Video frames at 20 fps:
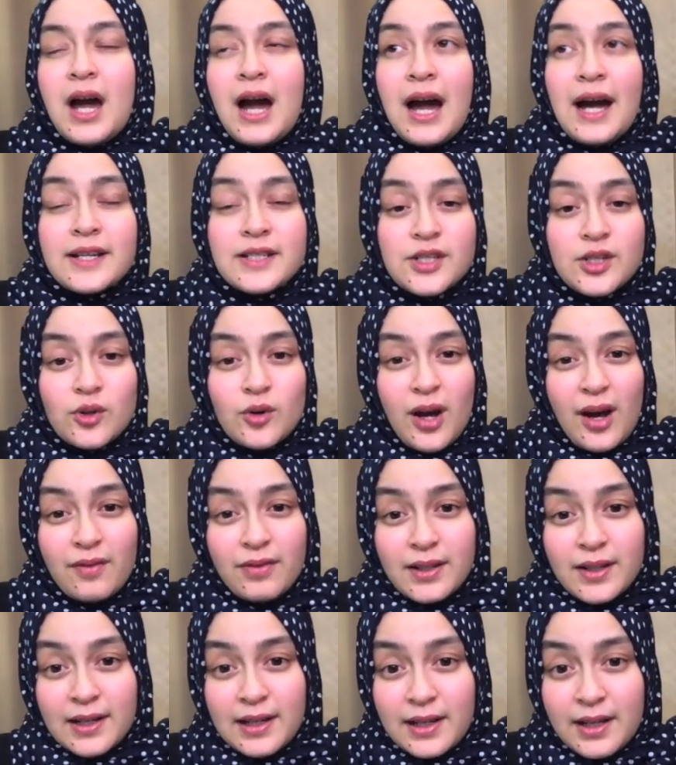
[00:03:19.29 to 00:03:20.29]
I do have
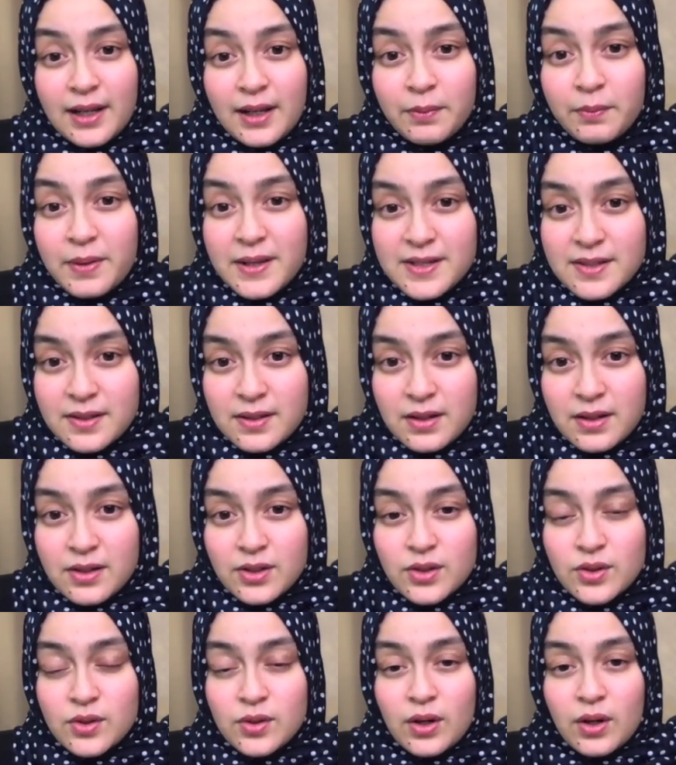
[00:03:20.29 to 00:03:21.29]
a clinic
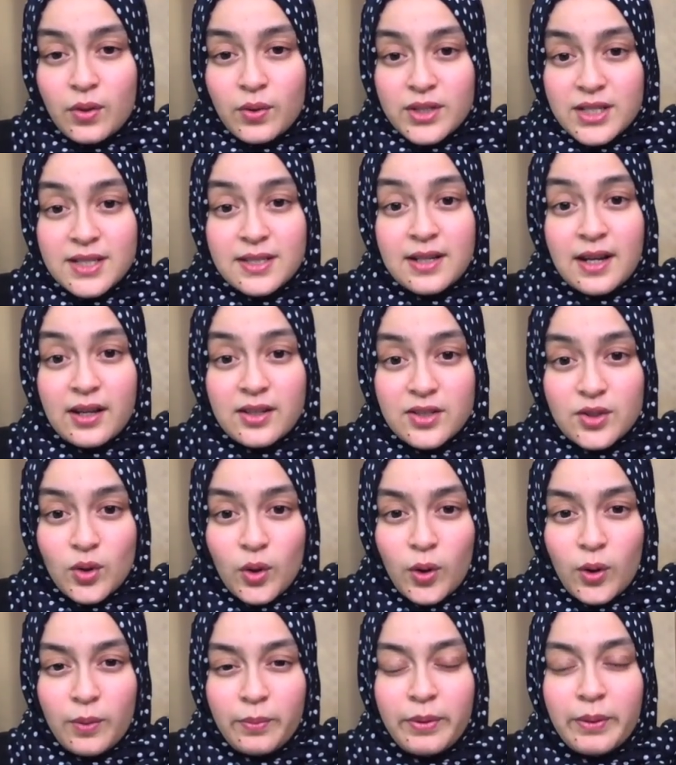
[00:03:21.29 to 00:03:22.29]
business, which is next
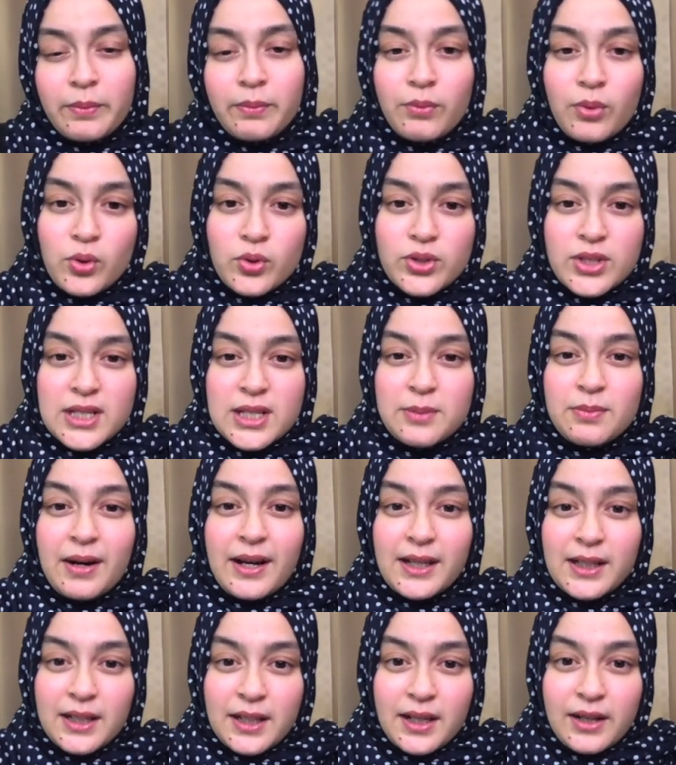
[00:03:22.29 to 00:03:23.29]
door, but mostly
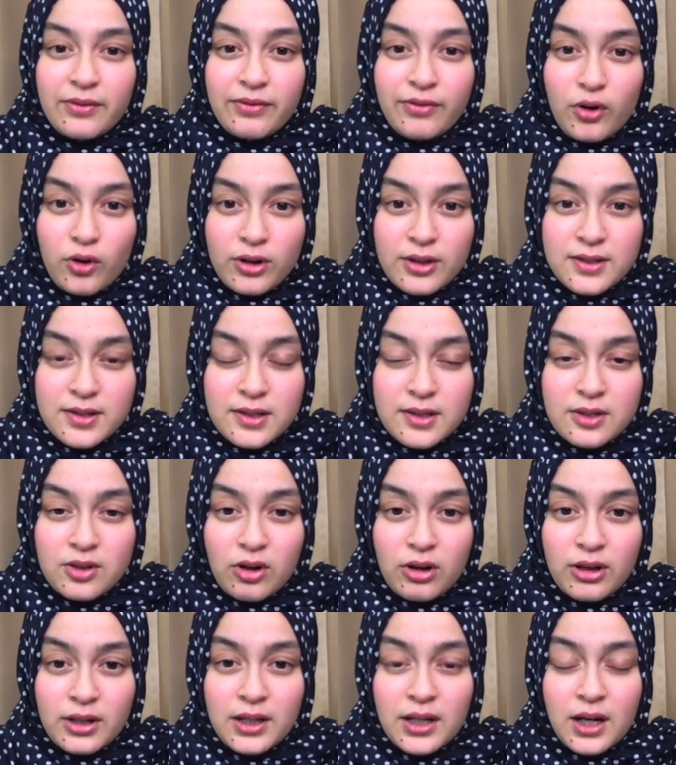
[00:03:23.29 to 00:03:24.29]
my clinic focuses
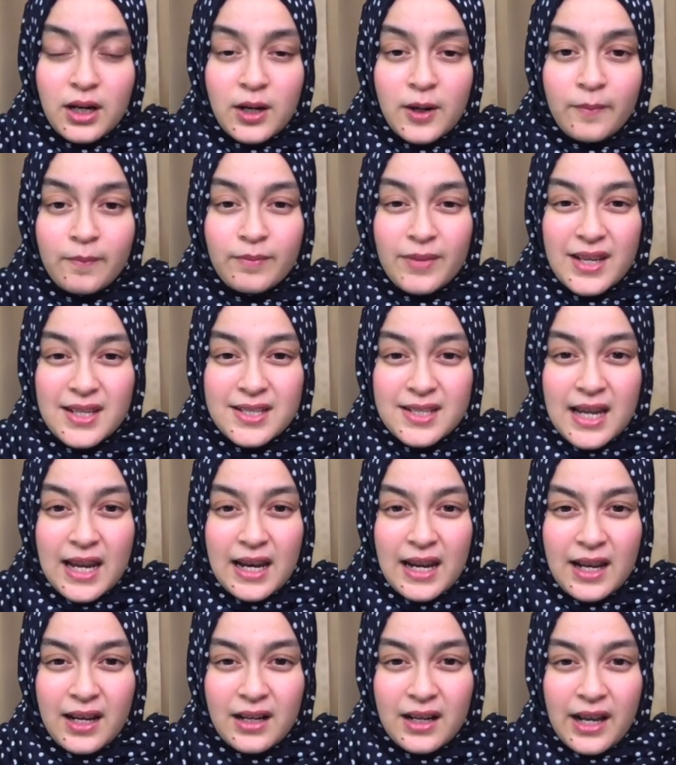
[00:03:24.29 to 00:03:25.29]
on
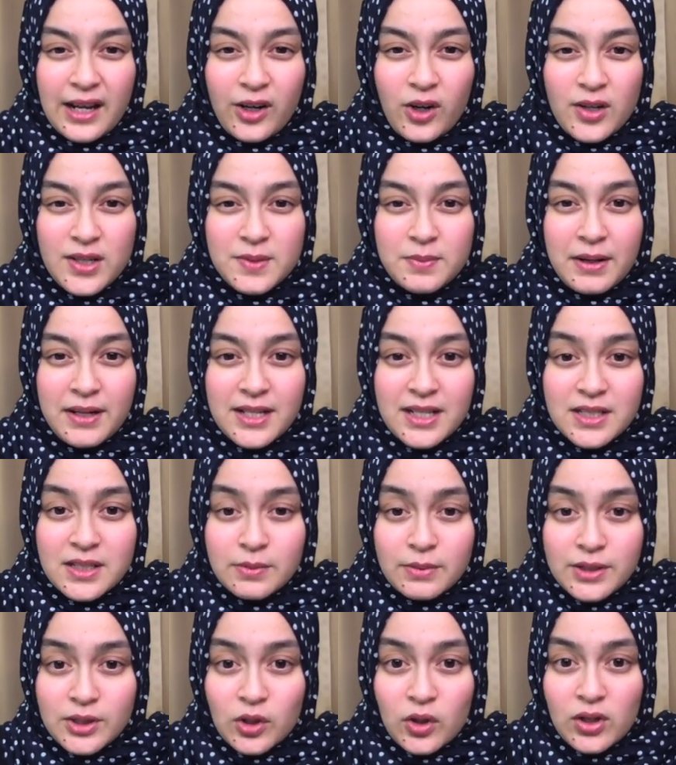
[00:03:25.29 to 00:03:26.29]
aesthetic, like cosmetic
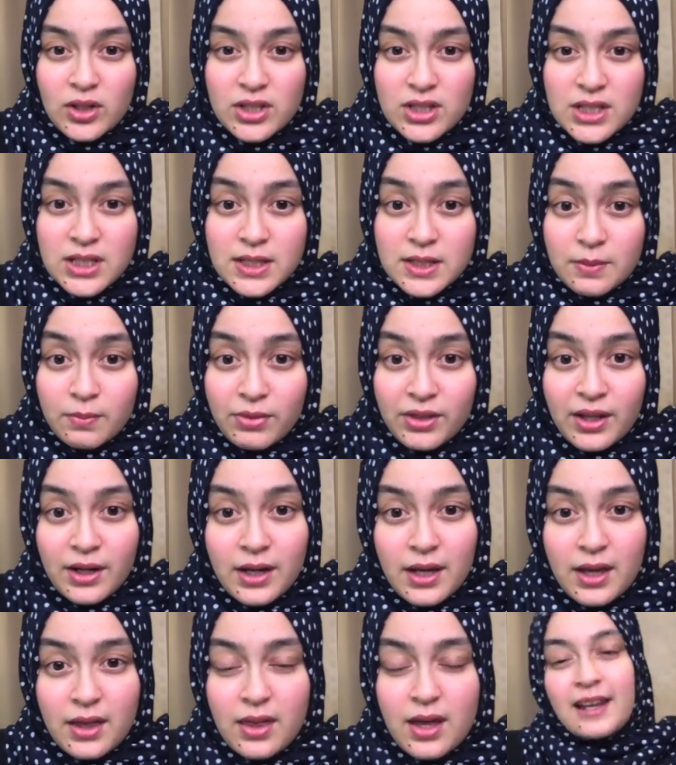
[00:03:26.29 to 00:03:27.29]
dermatology, something
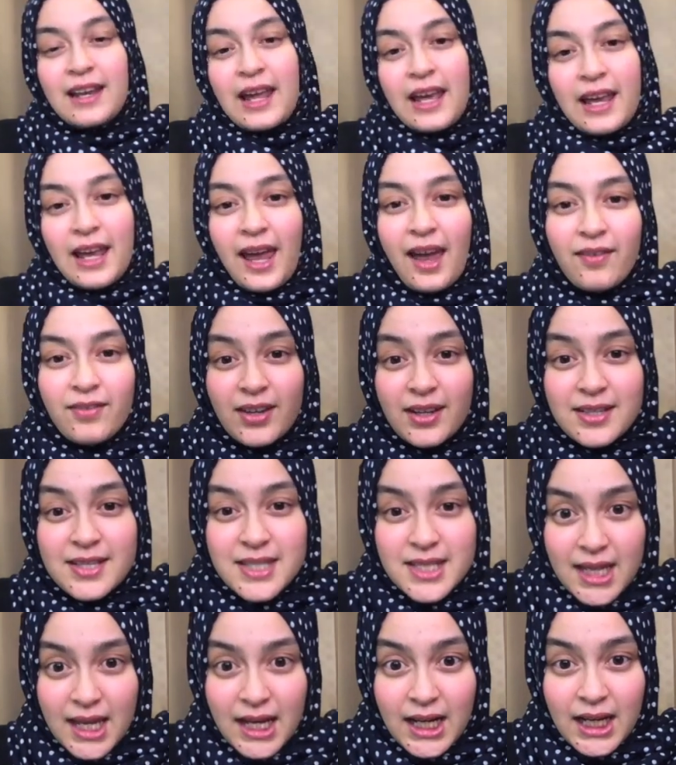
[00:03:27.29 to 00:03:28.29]
like that. Like having a
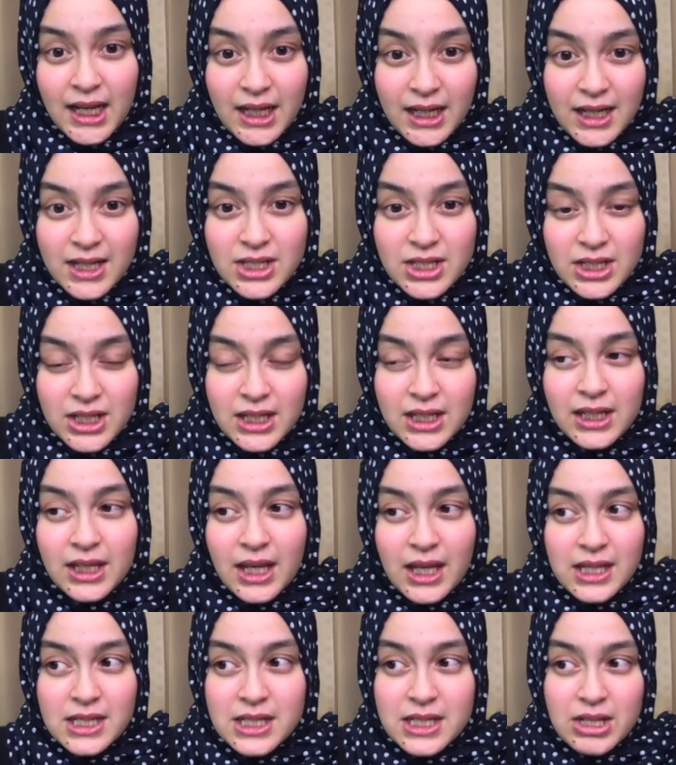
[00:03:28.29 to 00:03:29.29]
skin condition
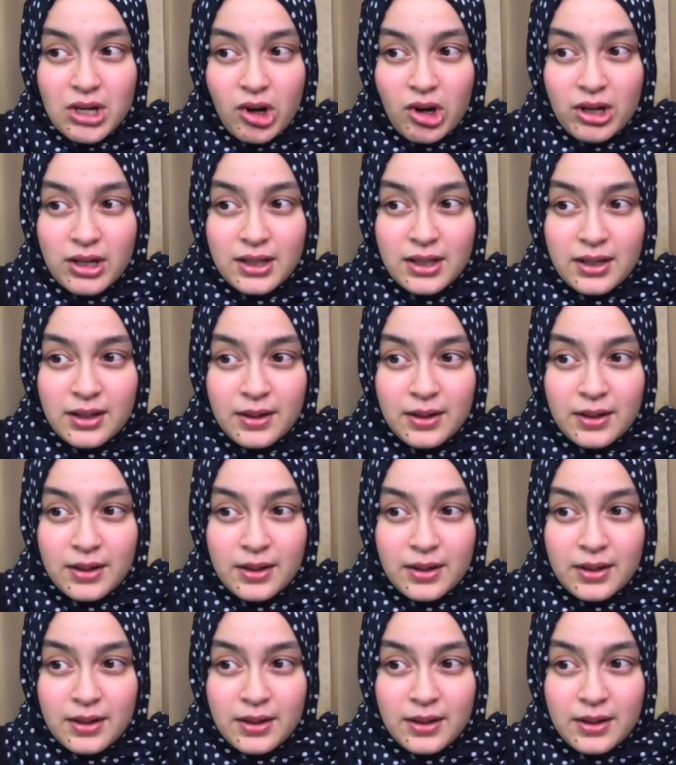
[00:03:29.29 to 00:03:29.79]
is not